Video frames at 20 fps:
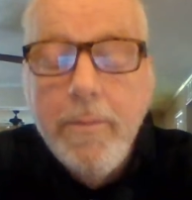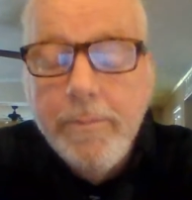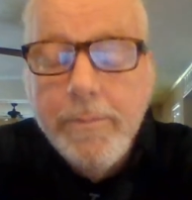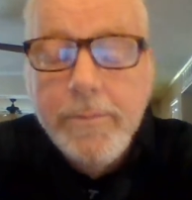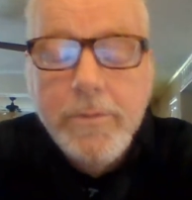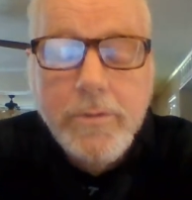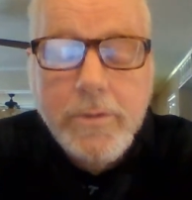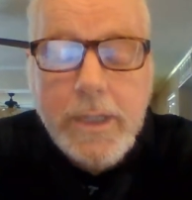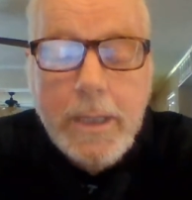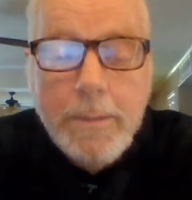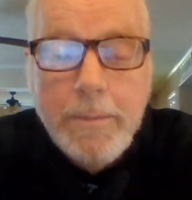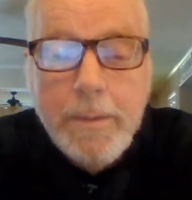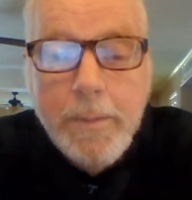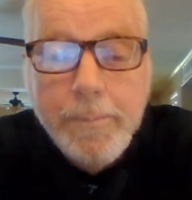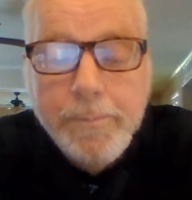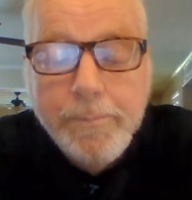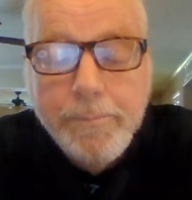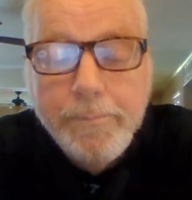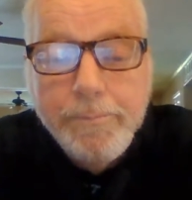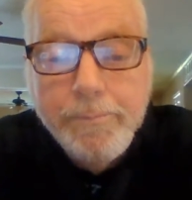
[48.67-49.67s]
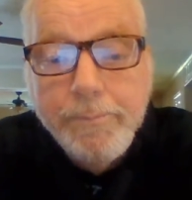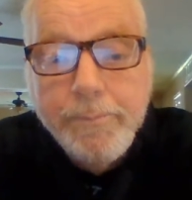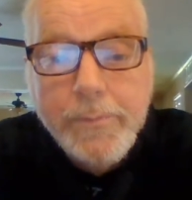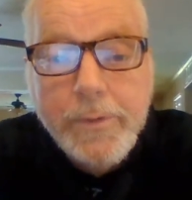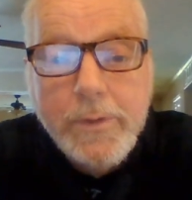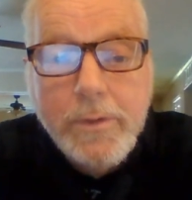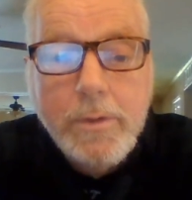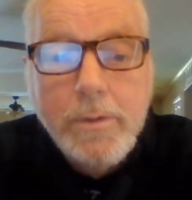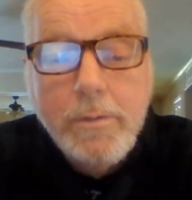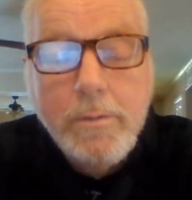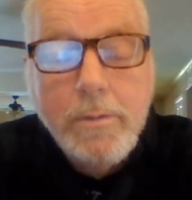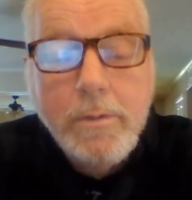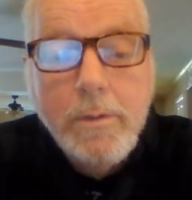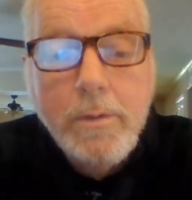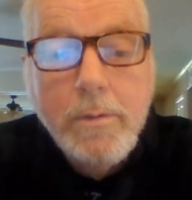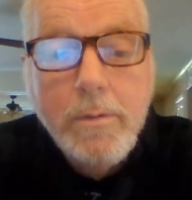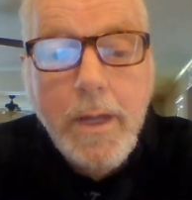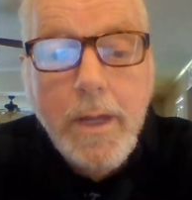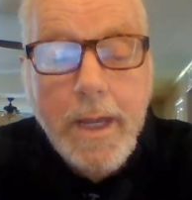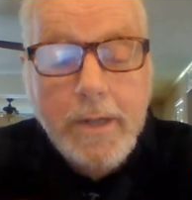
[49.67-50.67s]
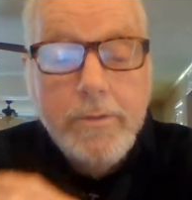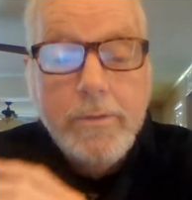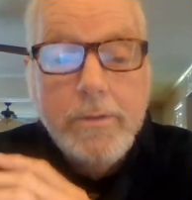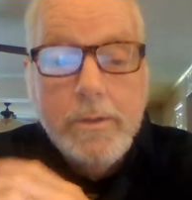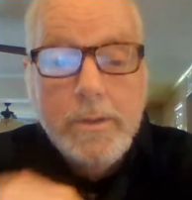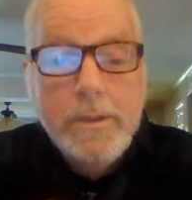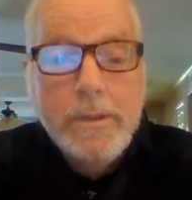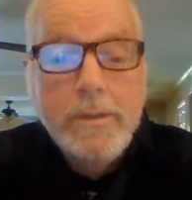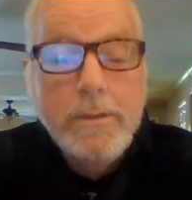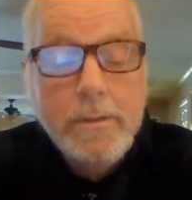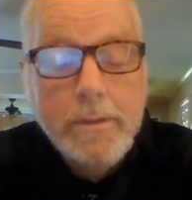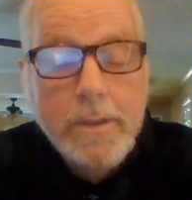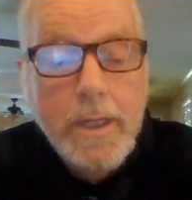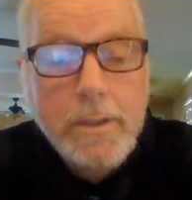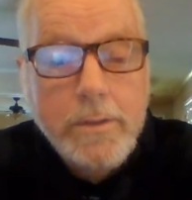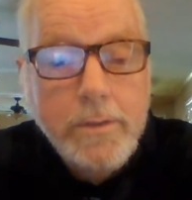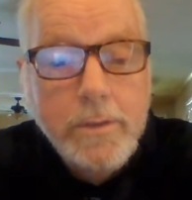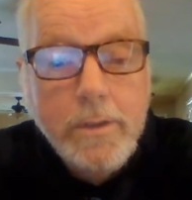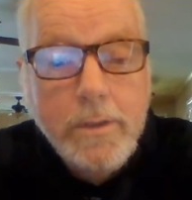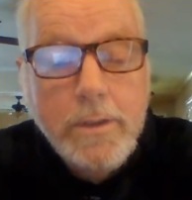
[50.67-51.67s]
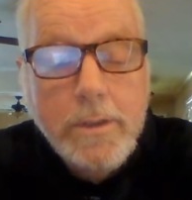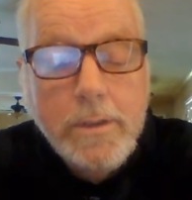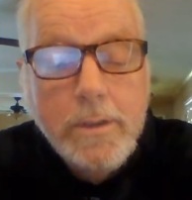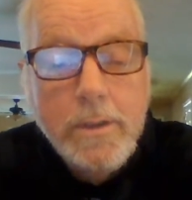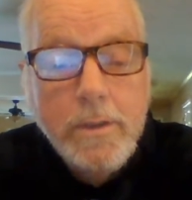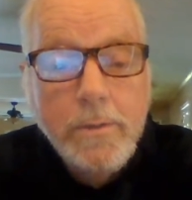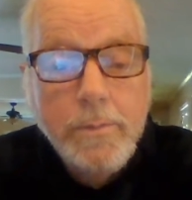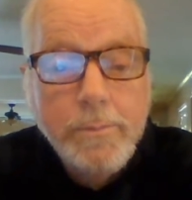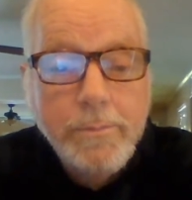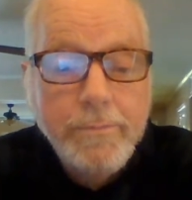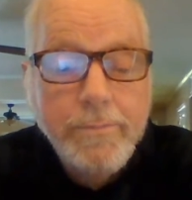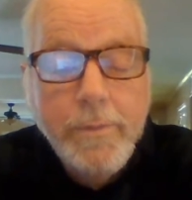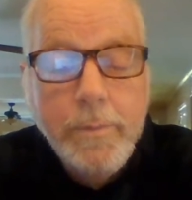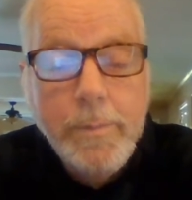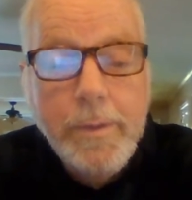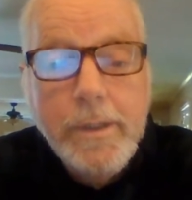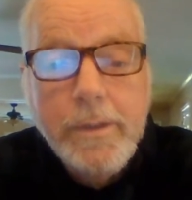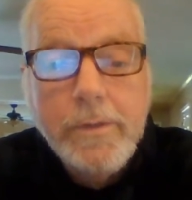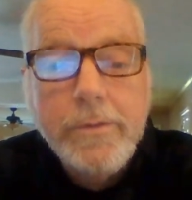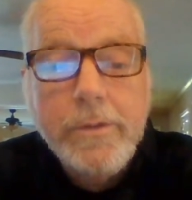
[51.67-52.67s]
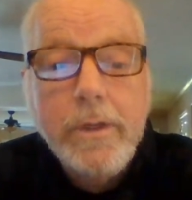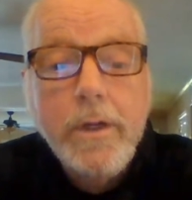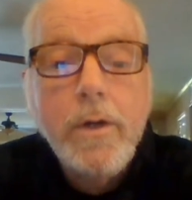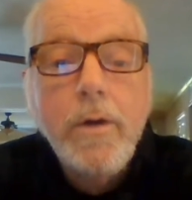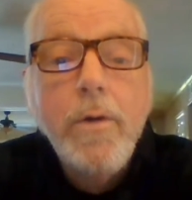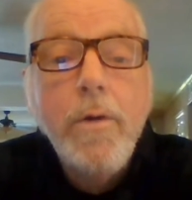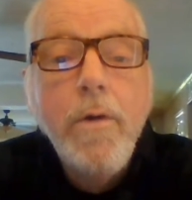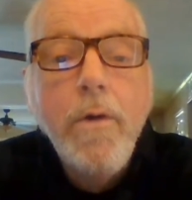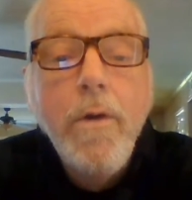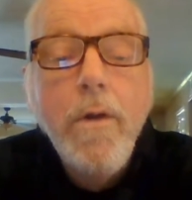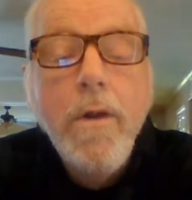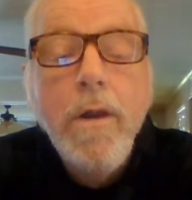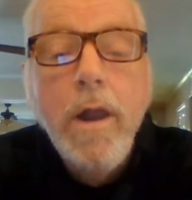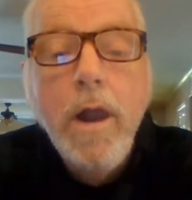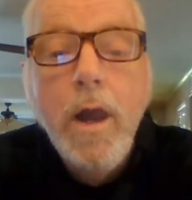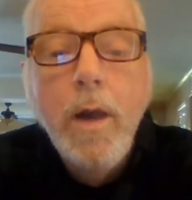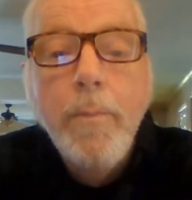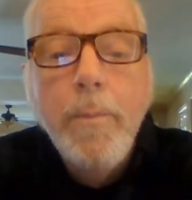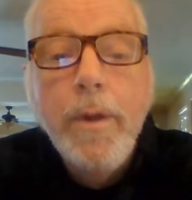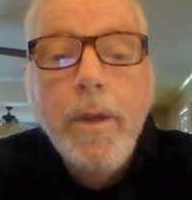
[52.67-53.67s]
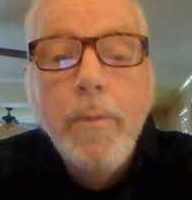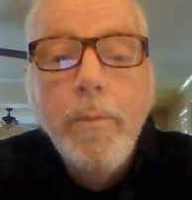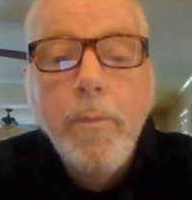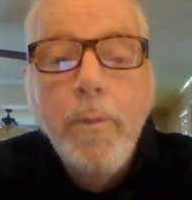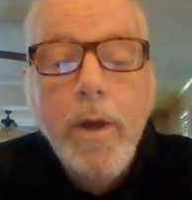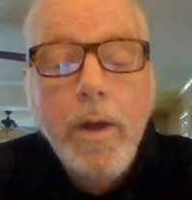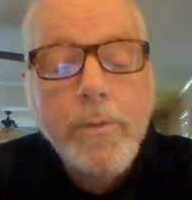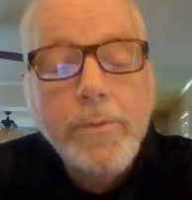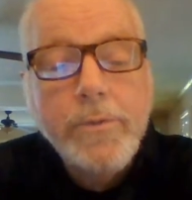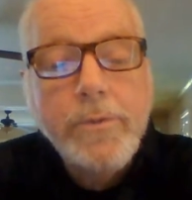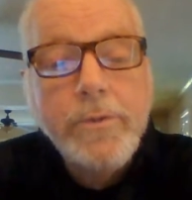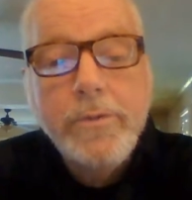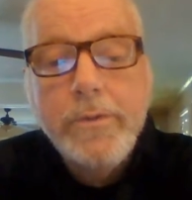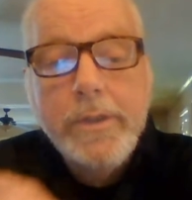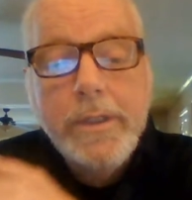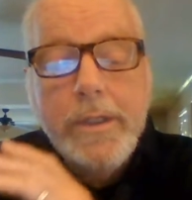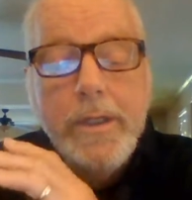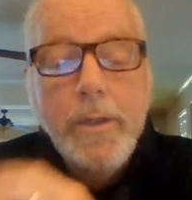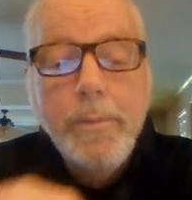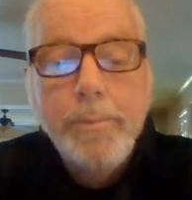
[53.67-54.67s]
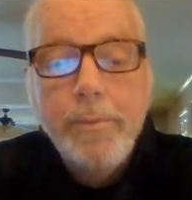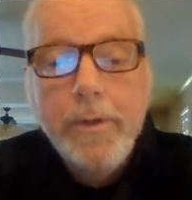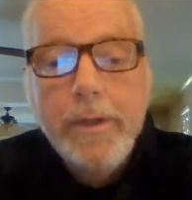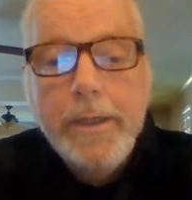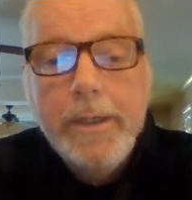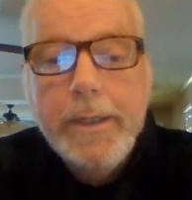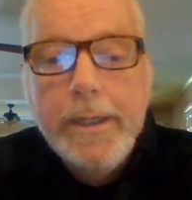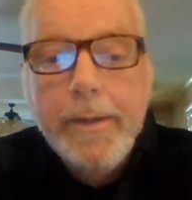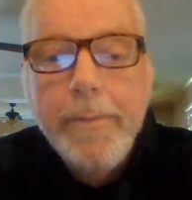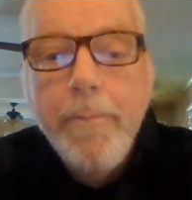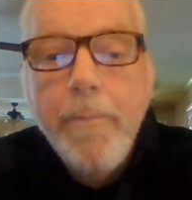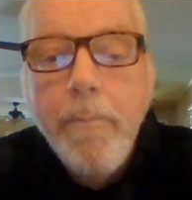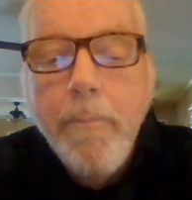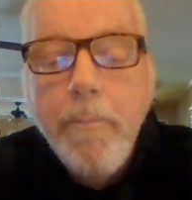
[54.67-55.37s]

Just came up actually not too long ago, a few minutes ago, um, it, while I was just sitting here praying.